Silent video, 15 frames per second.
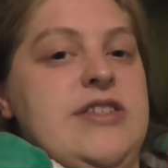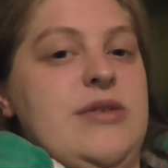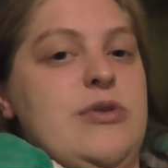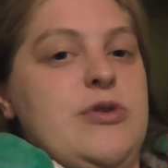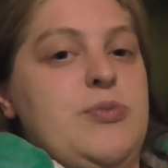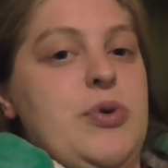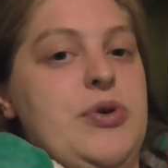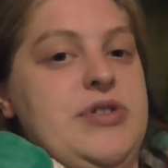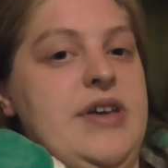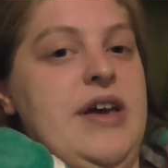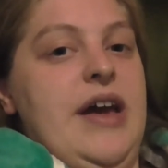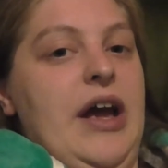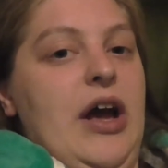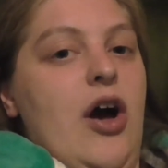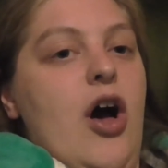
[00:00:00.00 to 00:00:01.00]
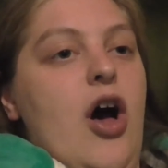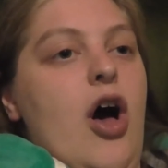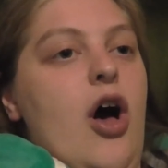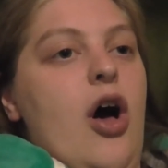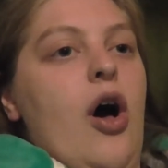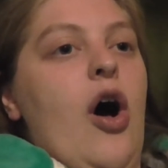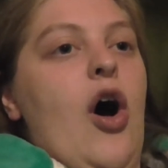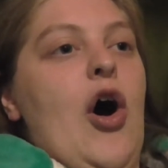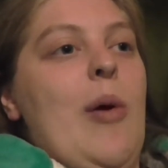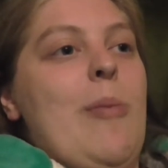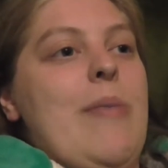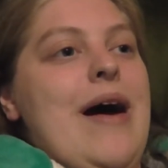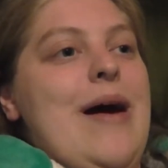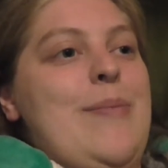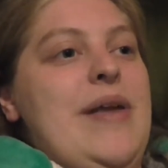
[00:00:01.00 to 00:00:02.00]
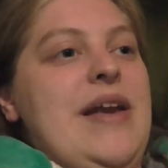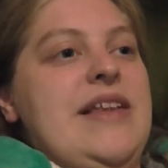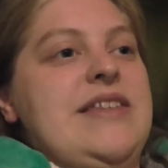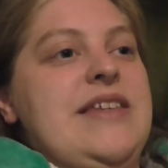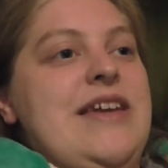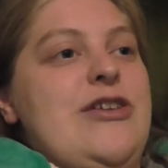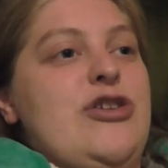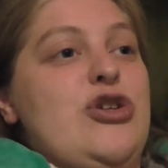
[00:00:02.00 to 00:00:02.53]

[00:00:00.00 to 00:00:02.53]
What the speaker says: it was putting on my ability